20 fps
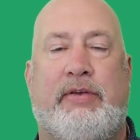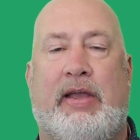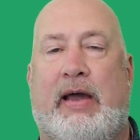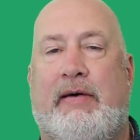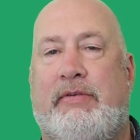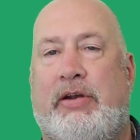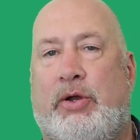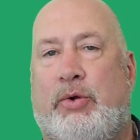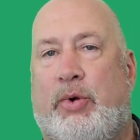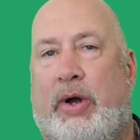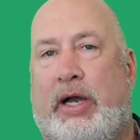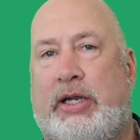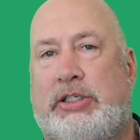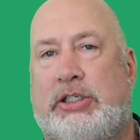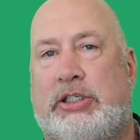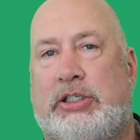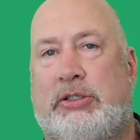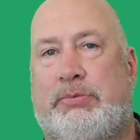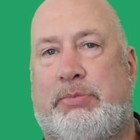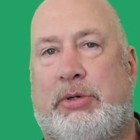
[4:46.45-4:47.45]
If you have any
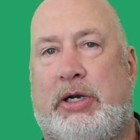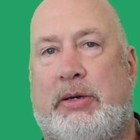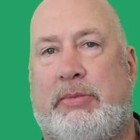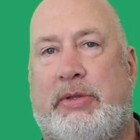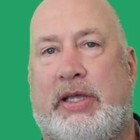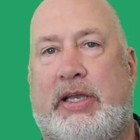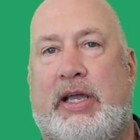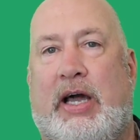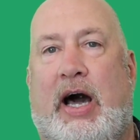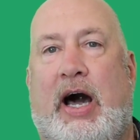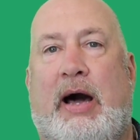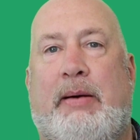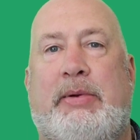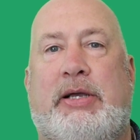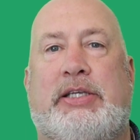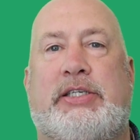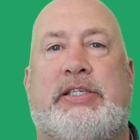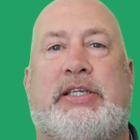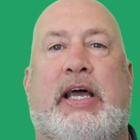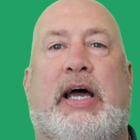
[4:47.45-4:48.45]
questions, put them in the
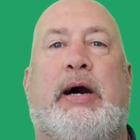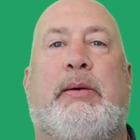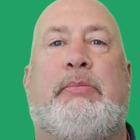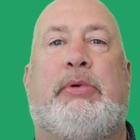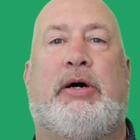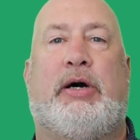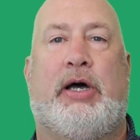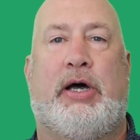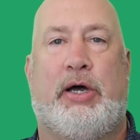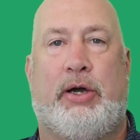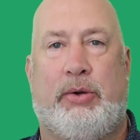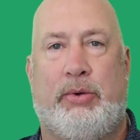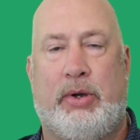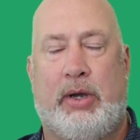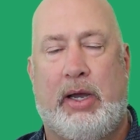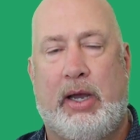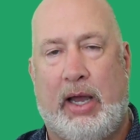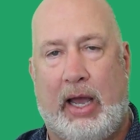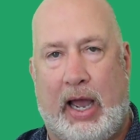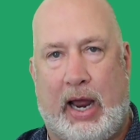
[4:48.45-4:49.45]
comments down below.